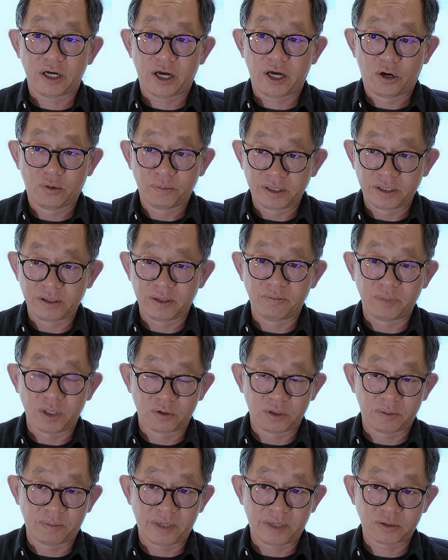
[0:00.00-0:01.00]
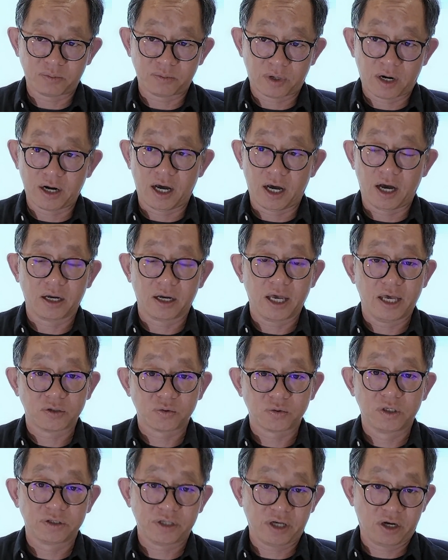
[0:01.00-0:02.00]
helping them build the best product
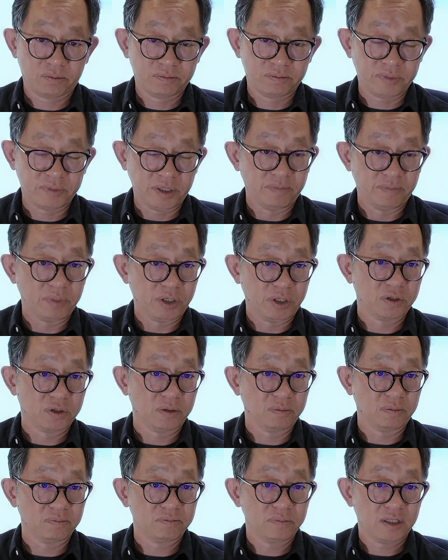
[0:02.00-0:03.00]
as well as help them build a